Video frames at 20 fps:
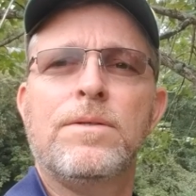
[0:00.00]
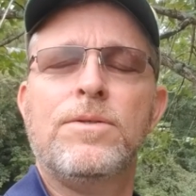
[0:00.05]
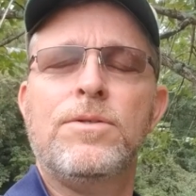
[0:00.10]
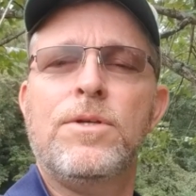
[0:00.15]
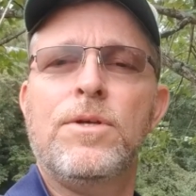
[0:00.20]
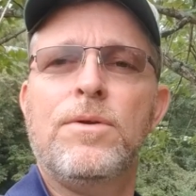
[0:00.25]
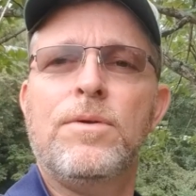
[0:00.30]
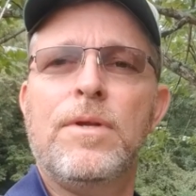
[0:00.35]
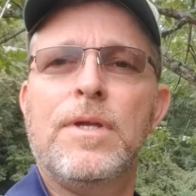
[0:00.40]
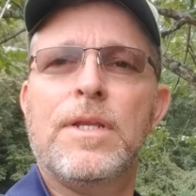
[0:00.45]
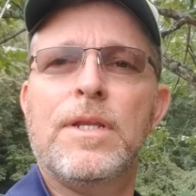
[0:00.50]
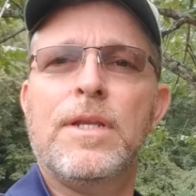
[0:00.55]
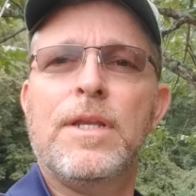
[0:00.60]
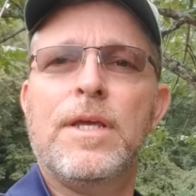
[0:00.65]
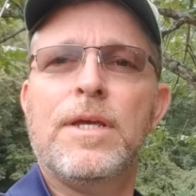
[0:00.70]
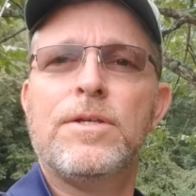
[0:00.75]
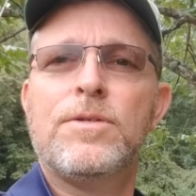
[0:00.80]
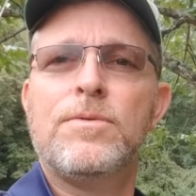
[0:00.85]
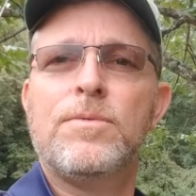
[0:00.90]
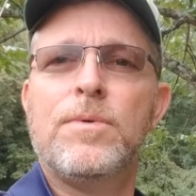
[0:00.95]
Tune in
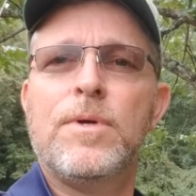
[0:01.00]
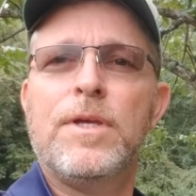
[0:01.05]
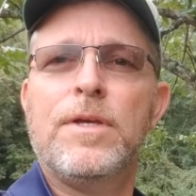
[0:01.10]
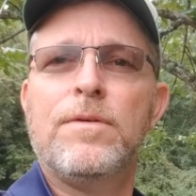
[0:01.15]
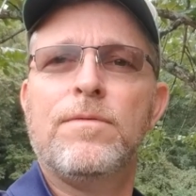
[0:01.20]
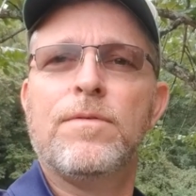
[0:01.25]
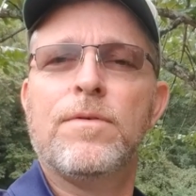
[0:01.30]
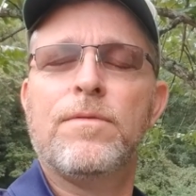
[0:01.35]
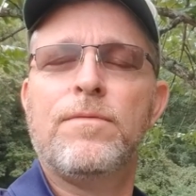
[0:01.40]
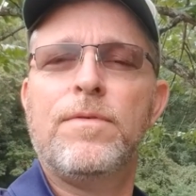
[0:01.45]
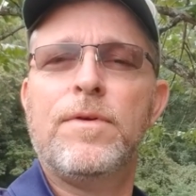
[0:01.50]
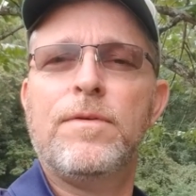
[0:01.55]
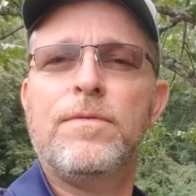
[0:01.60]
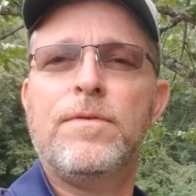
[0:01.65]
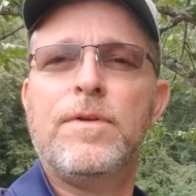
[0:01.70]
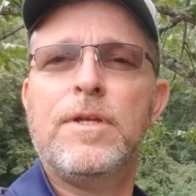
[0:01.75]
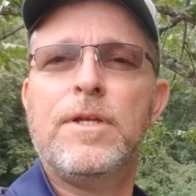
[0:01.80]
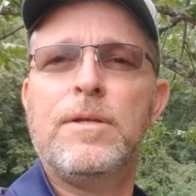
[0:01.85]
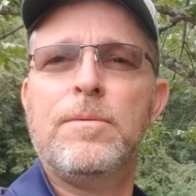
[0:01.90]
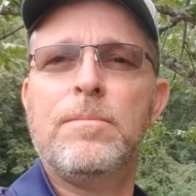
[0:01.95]
next week for
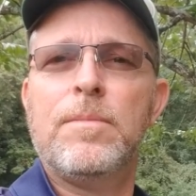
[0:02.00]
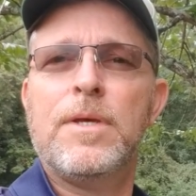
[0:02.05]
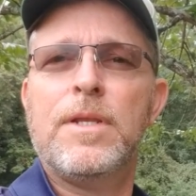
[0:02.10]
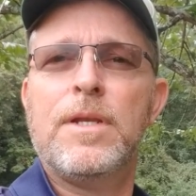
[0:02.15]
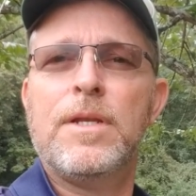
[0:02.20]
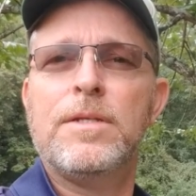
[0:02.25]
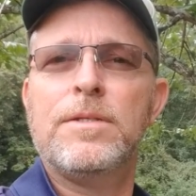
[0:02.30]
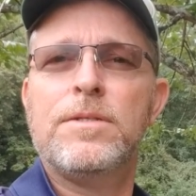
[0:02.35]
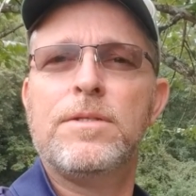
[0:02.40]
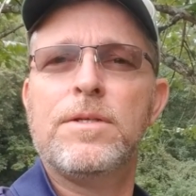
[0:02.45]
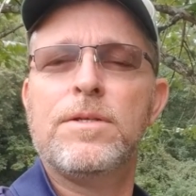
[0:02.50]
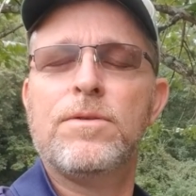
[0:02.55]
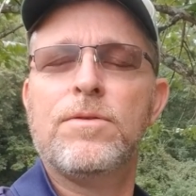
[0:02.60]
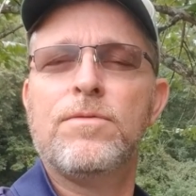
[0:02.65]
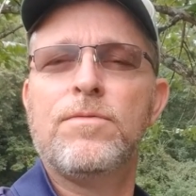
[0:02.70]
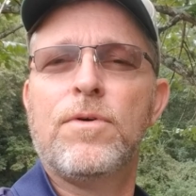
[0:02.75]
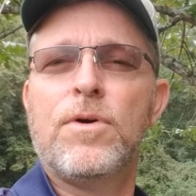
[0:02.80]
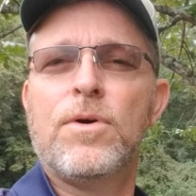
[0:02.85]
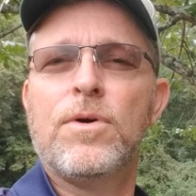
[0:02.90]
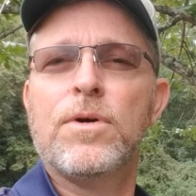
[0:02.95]
15 Minutes in the
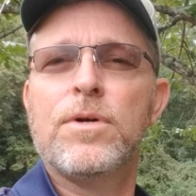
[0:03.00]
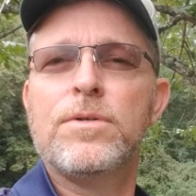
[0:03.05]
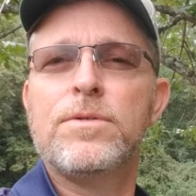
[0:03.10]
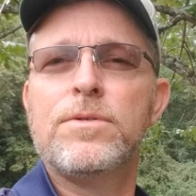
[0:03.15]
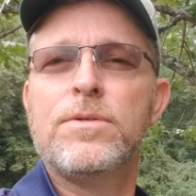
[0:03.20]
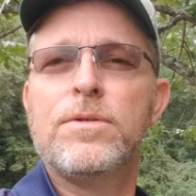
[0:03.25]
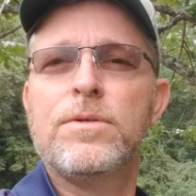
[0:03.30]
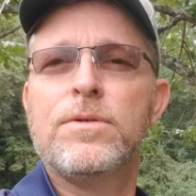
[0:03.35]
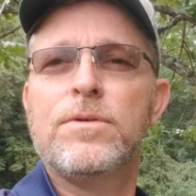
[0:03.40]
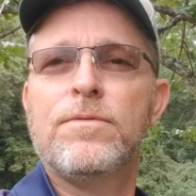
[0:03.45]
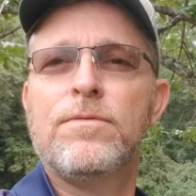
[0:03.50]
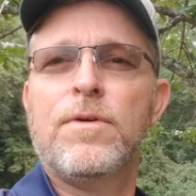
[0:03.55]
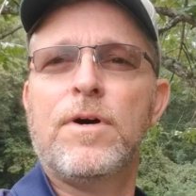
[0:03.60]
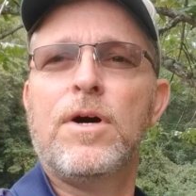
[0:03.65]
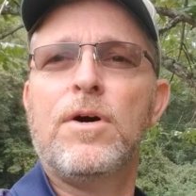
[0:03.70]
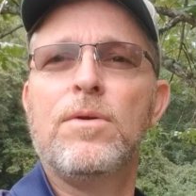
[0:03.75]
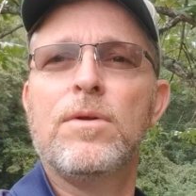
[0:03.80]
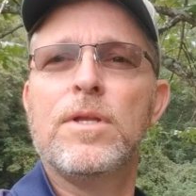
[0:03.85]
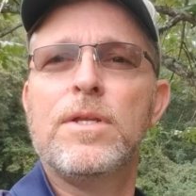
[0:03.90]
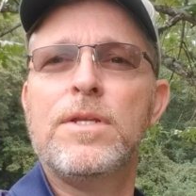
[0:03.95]
Forest,
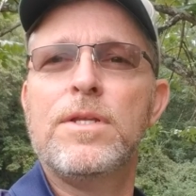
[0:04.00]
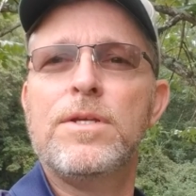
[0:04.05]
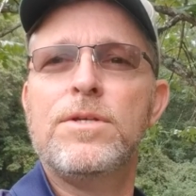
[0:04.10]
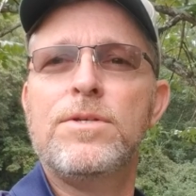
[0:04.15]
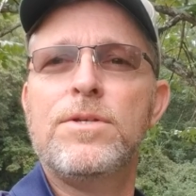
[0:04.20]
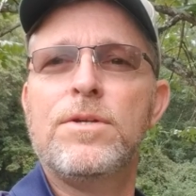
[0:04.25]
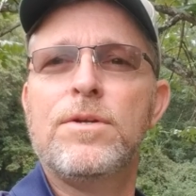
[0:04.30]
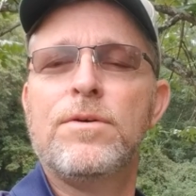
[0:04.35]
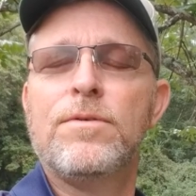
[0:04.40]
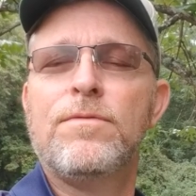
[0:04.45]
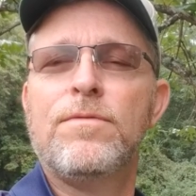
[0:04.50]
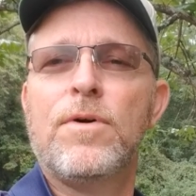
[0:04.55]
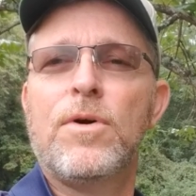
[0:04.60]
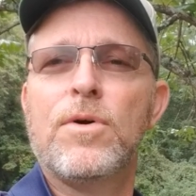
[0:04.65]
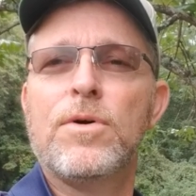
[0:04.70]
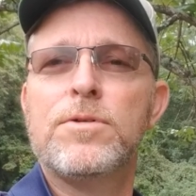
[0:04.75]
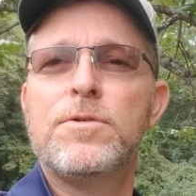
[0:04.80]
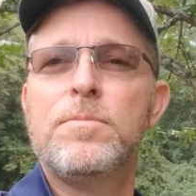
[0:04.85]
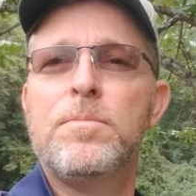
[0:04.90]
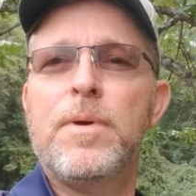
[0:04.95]
Fall Edition of
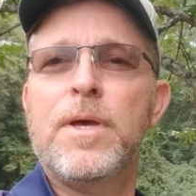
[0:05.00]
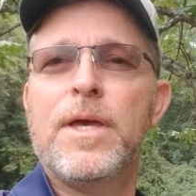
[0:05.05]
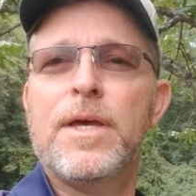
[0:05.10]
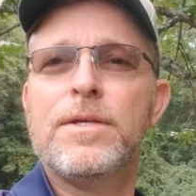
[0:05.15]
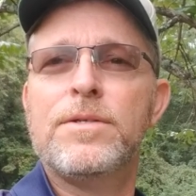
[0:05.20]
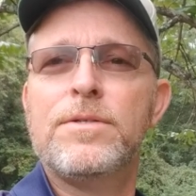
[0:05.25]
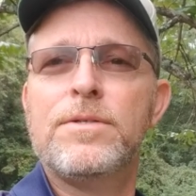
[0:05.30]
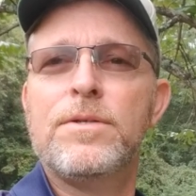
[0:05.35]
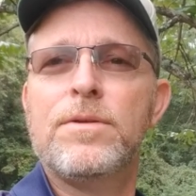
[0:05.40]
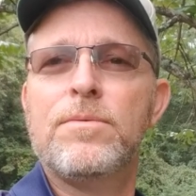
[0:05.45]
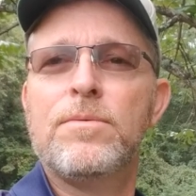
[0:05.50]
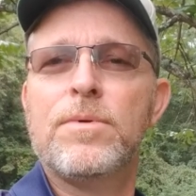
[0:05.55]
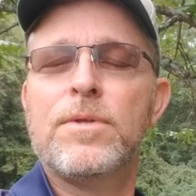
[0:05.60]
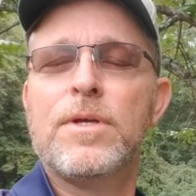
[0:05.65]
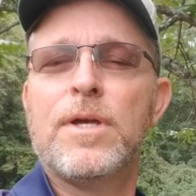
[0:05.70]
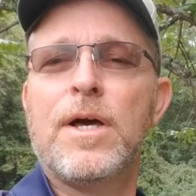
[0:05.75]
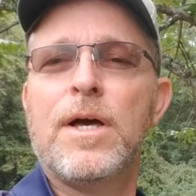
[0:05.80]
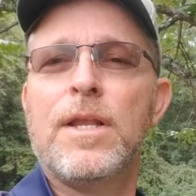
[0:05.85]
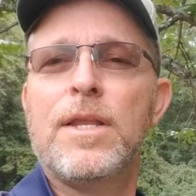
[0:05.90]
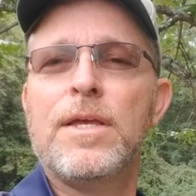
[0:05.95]
Forest Pests with
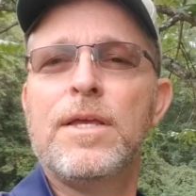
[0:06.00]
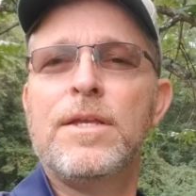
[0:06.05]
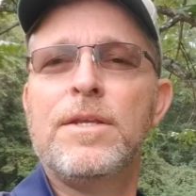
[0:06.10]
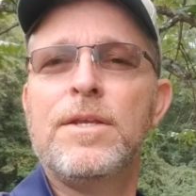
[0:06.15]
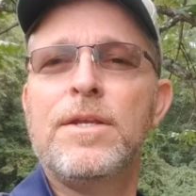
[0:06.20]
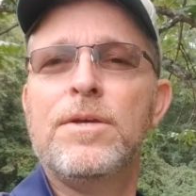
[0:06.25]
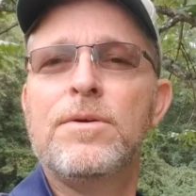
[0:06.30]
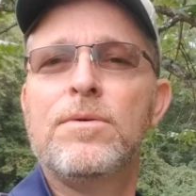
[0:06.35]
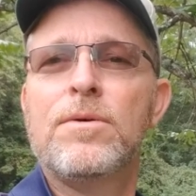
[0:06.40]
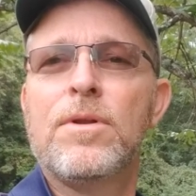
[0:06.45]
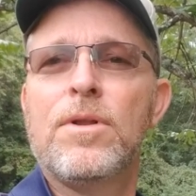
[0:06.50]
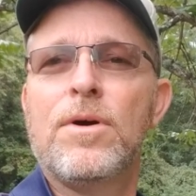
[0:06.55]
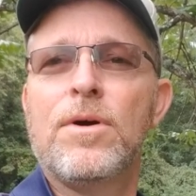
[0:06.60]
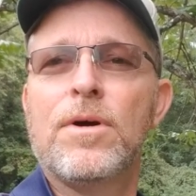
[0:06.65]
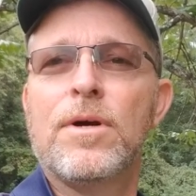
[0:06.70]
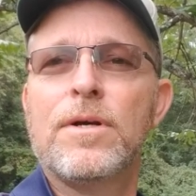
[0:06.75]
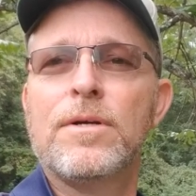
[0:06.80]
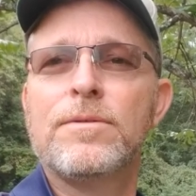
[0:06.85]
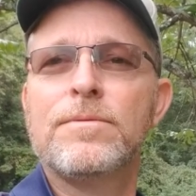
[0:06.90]
colleague Neil Clark.